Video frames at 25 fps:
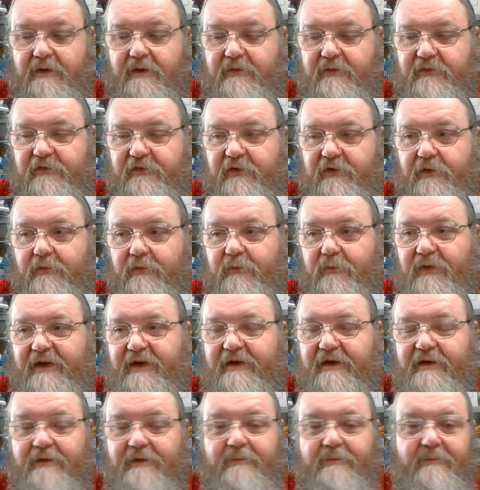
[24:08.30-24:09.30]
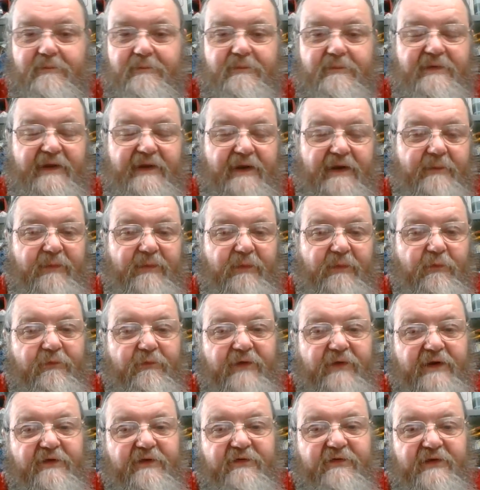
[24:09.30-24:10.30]
so we can get a bit more
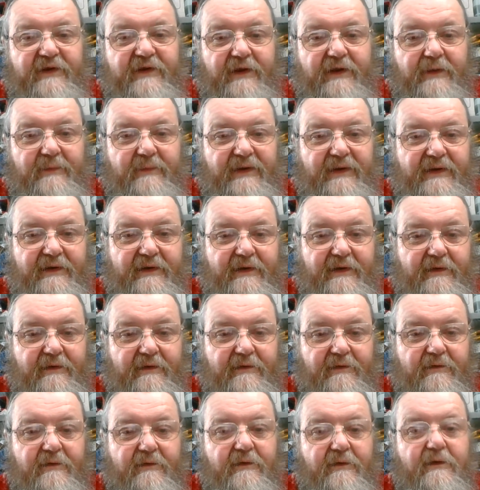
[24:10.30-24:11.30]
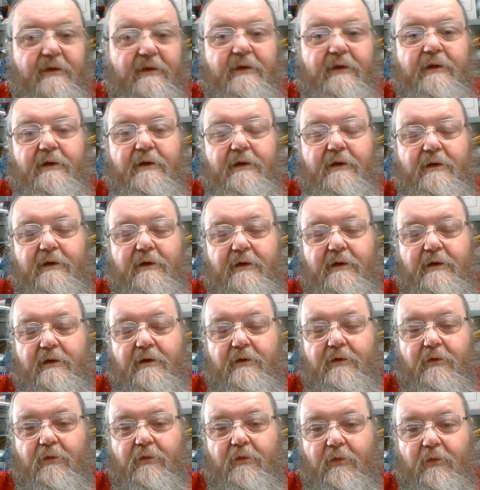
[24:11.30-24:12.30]
fantasy gaming in there.
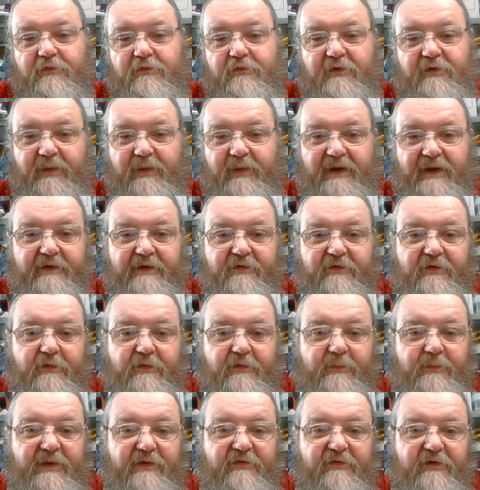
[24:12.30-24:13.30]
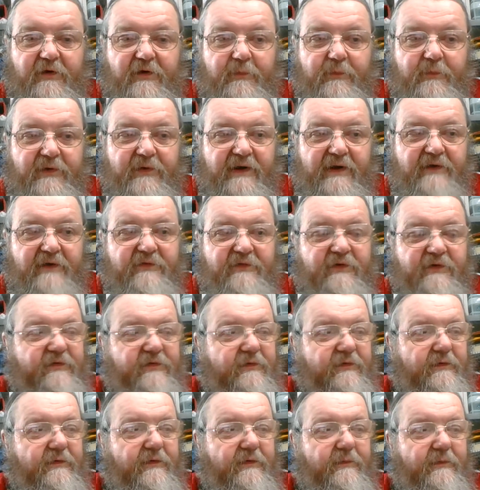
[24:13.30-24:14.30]
Also planning to do a bit of sharp
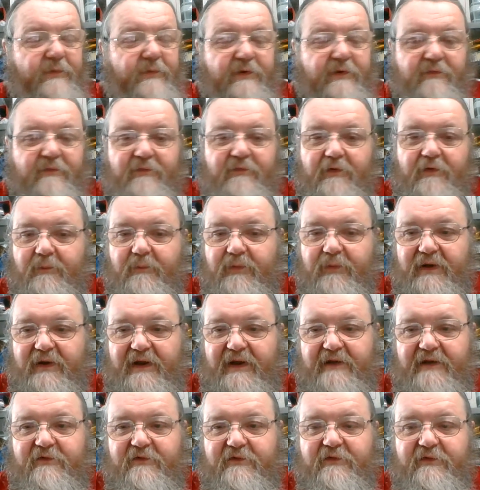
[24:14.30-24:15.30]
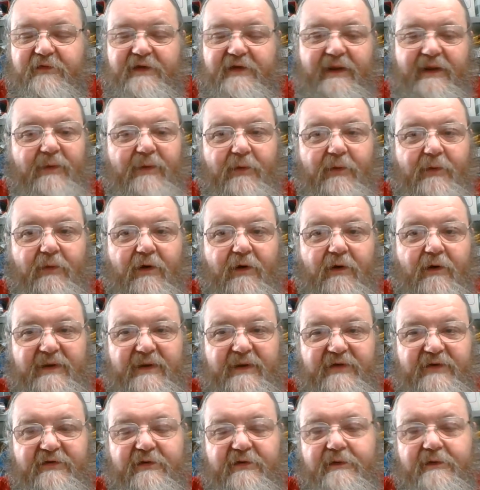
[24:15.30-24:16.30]
practice, but I've got plans for demo
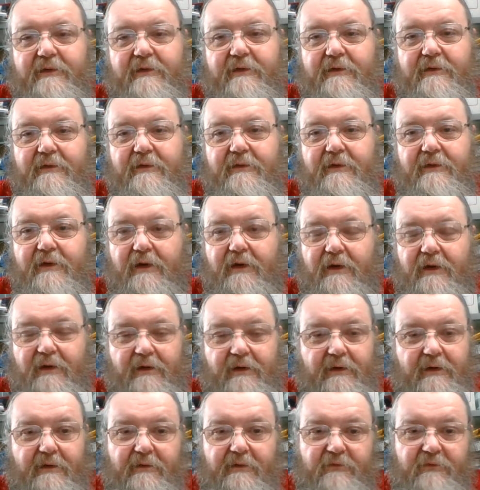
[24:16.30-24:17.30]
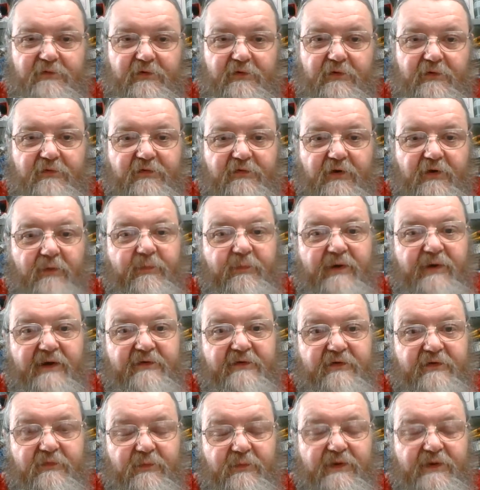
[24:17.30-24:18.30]
armies to do sharp
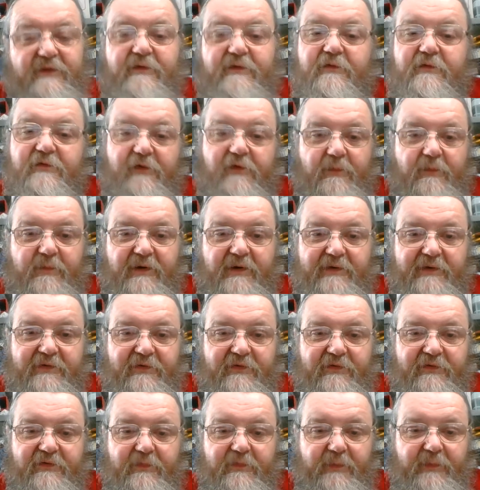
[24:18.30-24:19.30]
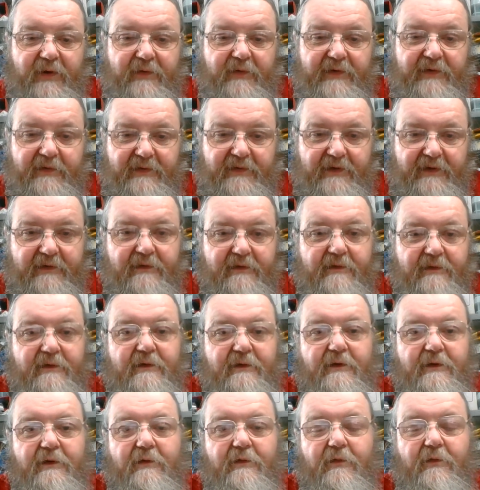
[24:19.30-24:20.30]
practice with. Sharp practice is Napoleonic
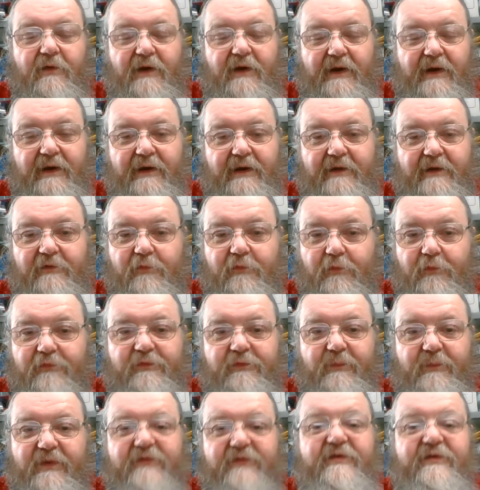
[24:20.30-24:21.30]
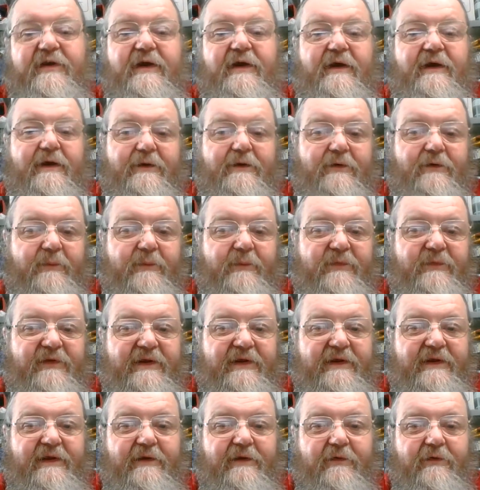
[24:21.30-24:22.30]
and horse and musket, and I'm
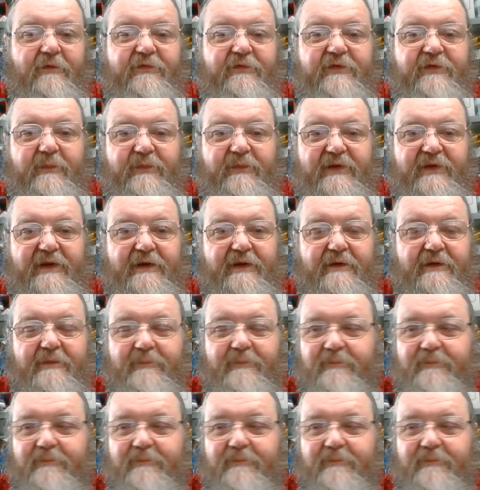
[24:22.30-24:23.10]
thinking of something